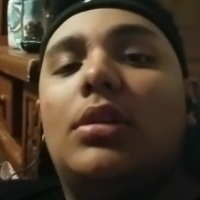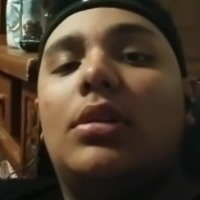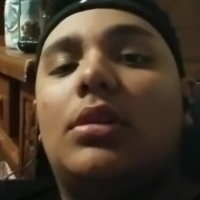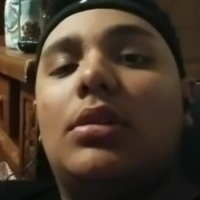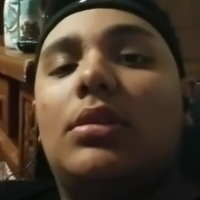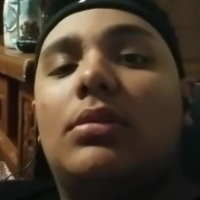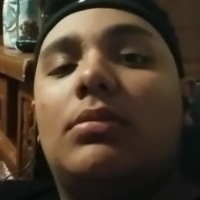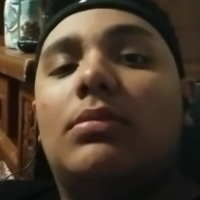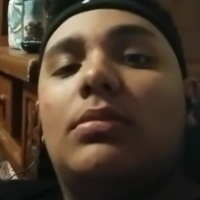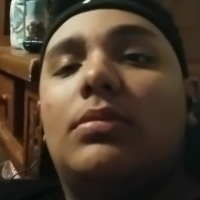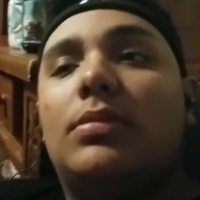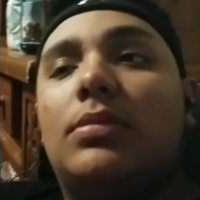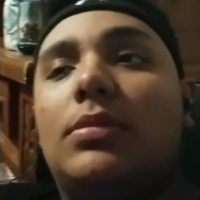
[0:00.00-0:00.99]
Um,
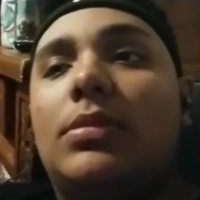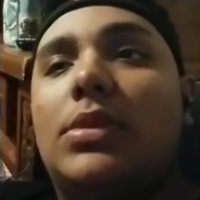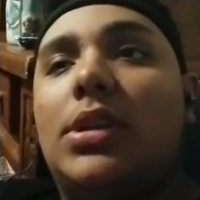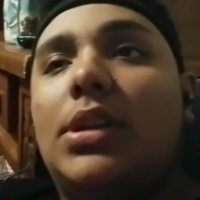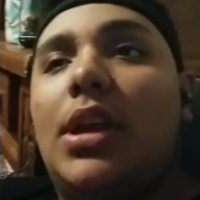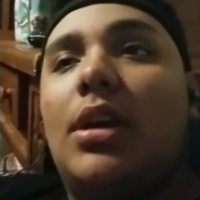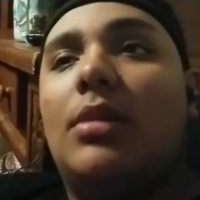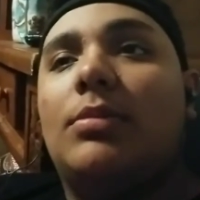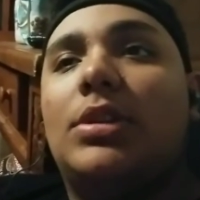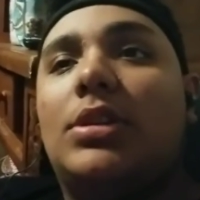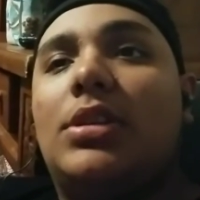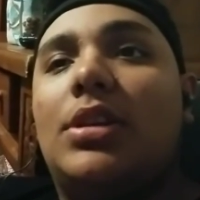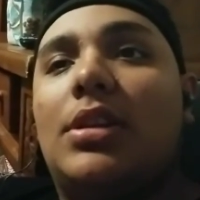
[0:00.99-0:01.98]
today I'm
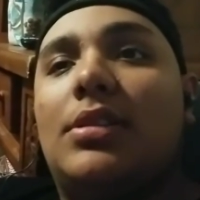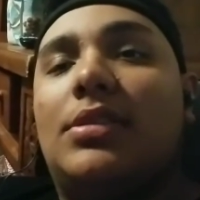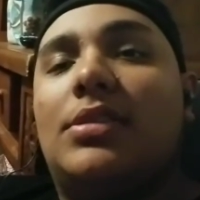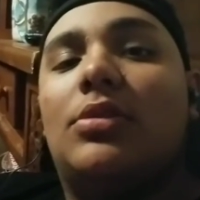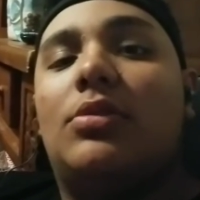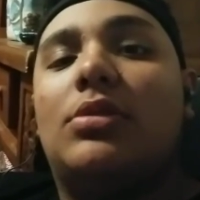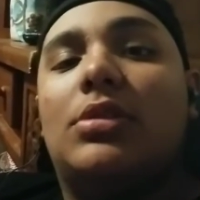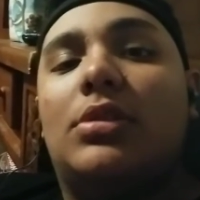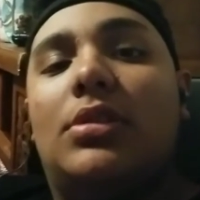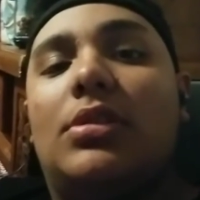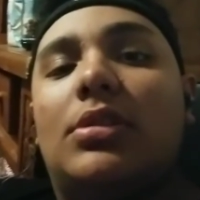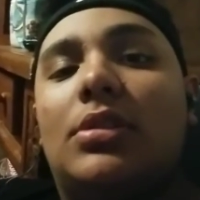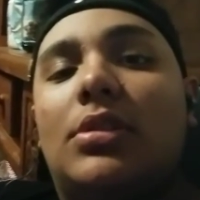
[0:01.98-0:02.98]
going to tell a story
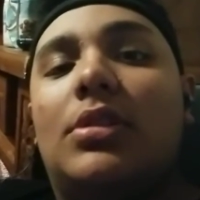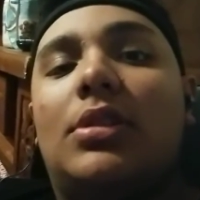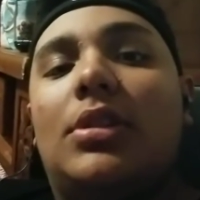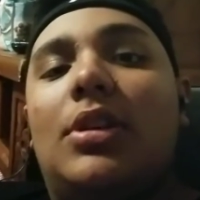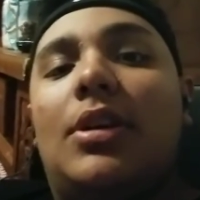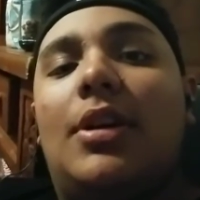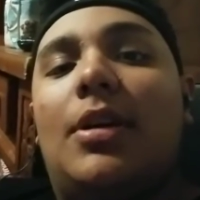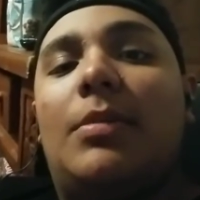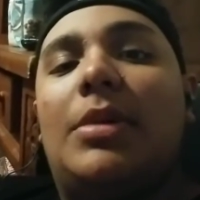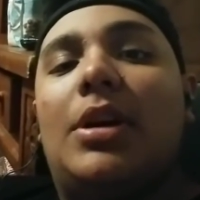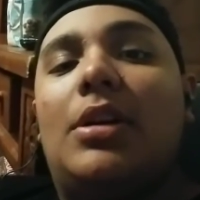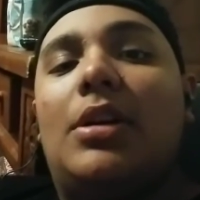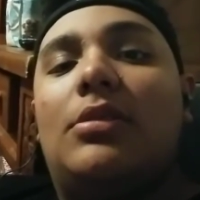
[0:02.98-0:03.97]

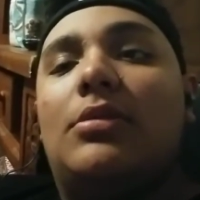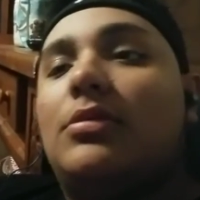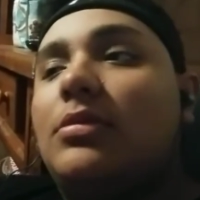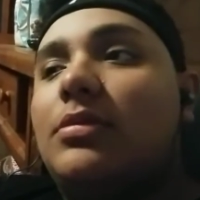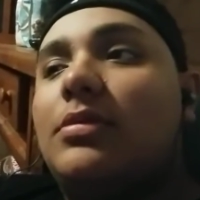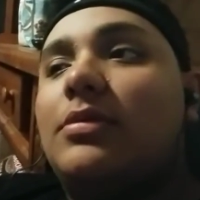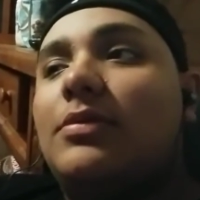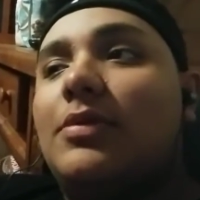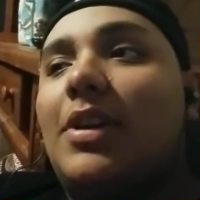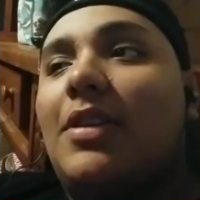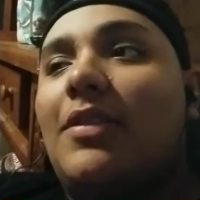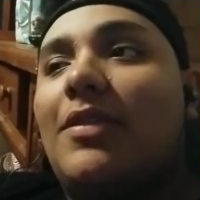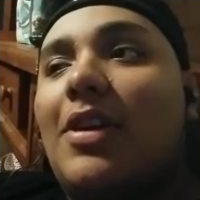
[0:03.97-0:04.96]
about
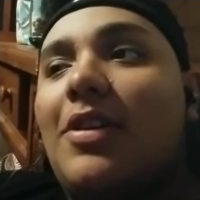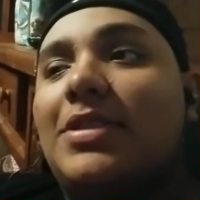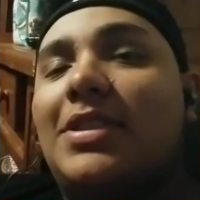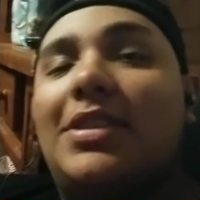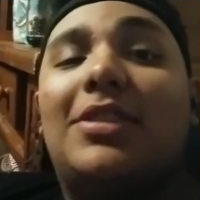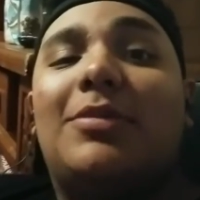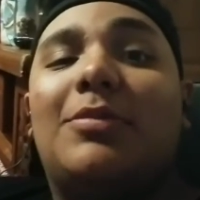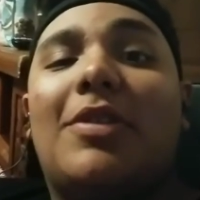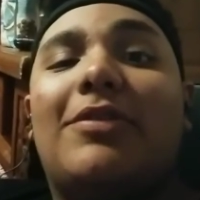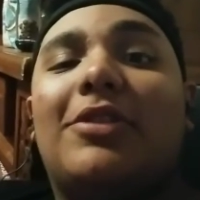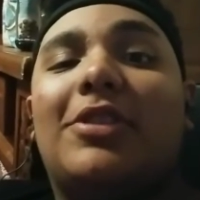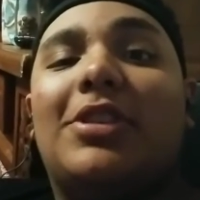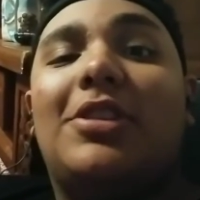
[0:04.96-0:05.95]
whenever I was sitting in my
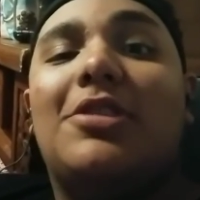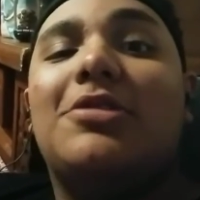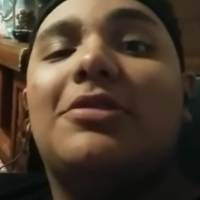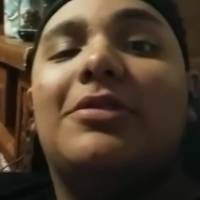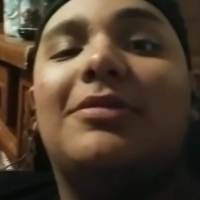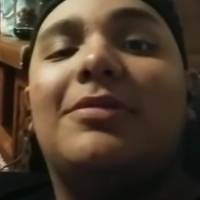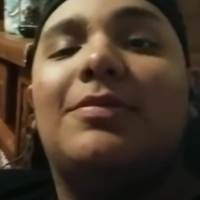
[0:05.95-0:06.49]
front yard.